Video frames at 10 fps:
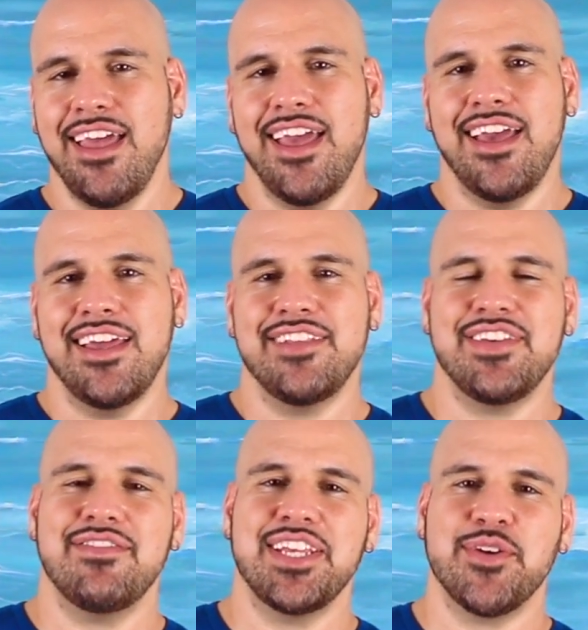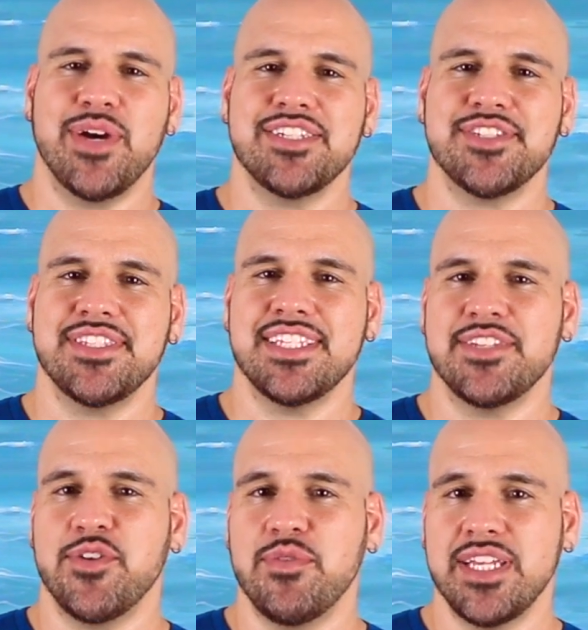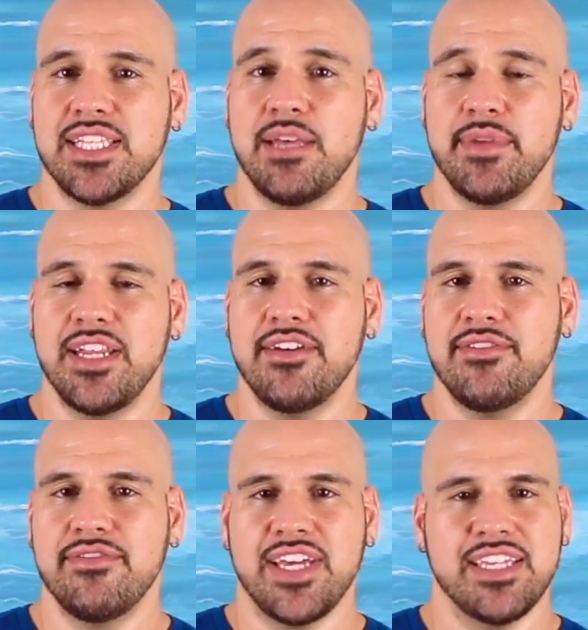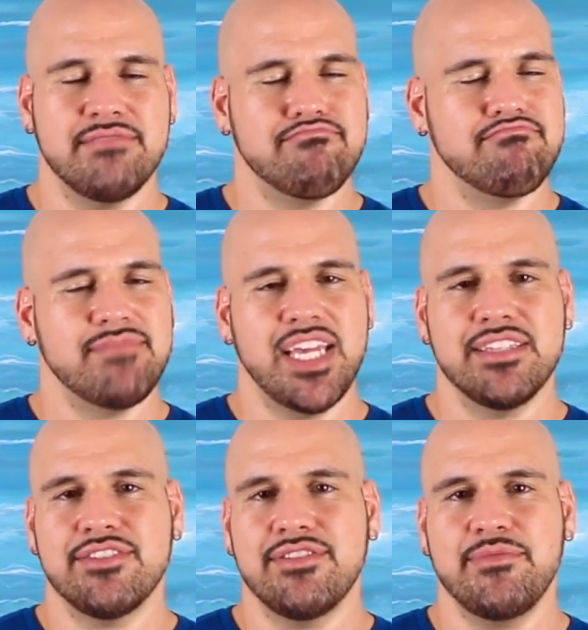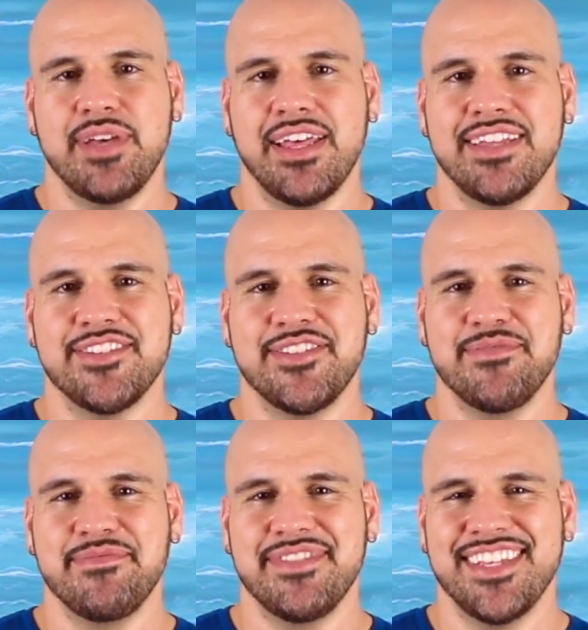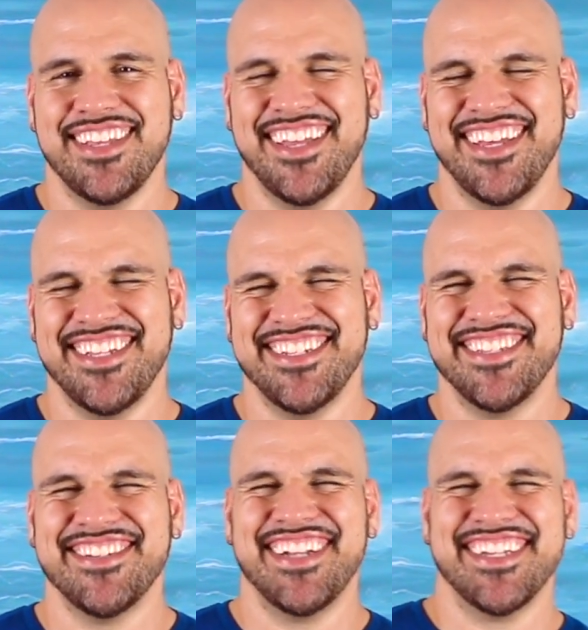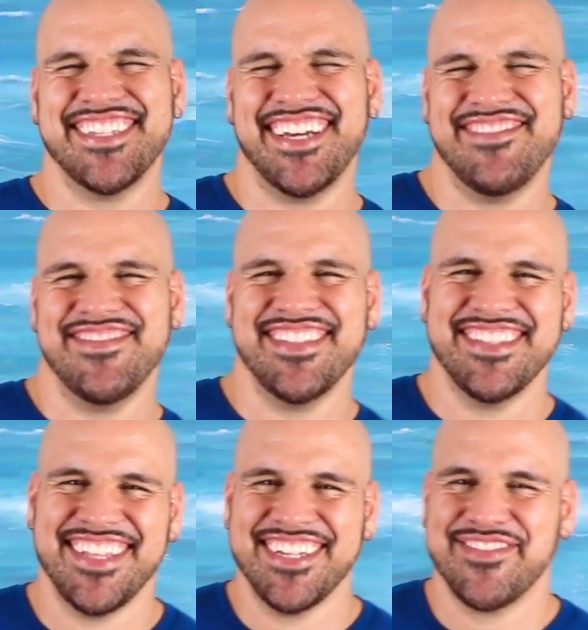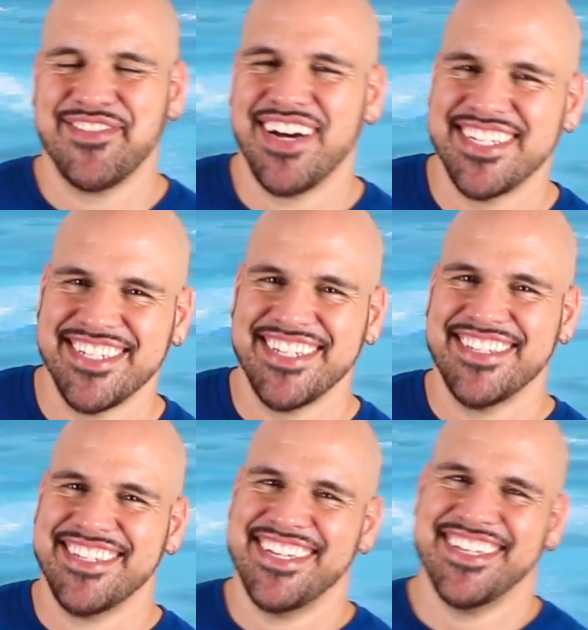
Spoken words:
And if you have any questions, as always, let me know. If I can answer them, I'll answer them. And until next time, thanks for watching. See you.